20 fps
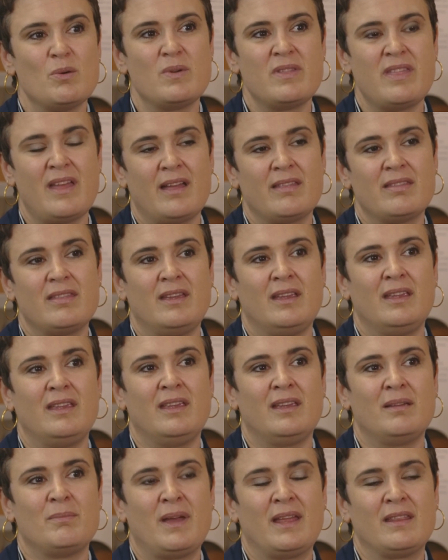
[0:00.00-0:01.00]
without
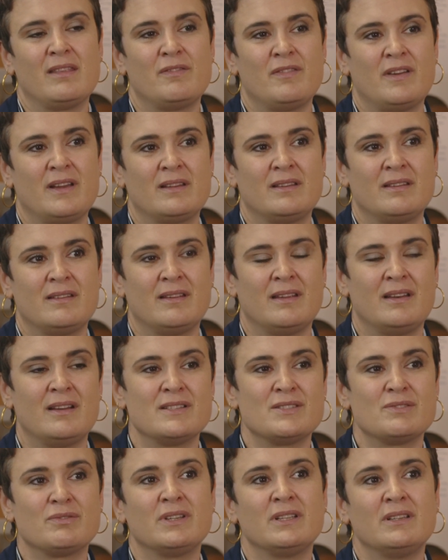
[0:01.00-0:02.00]
thinking about the fact that
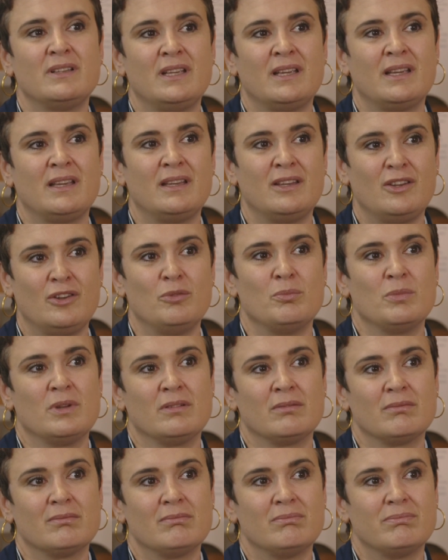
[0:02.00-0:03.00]
it's really a
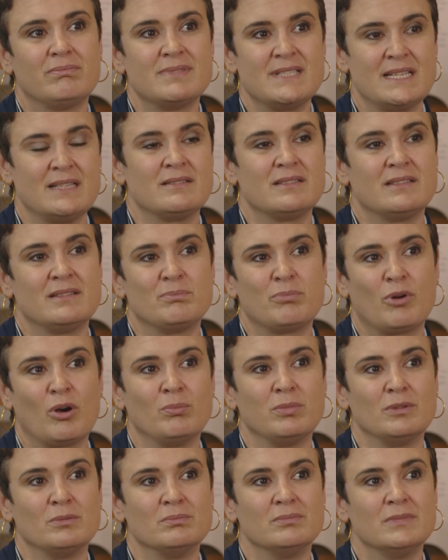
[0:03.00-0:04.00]
human-centred
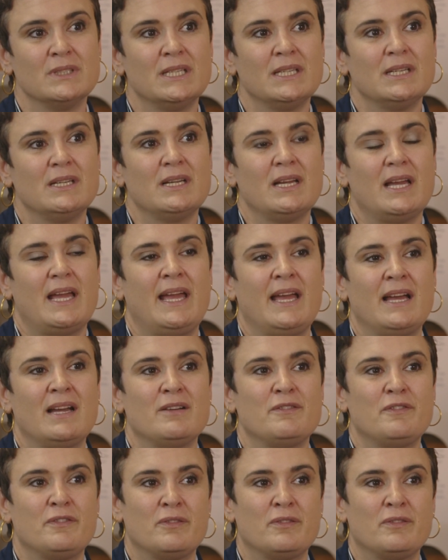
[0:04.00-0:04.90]
problem. Uh,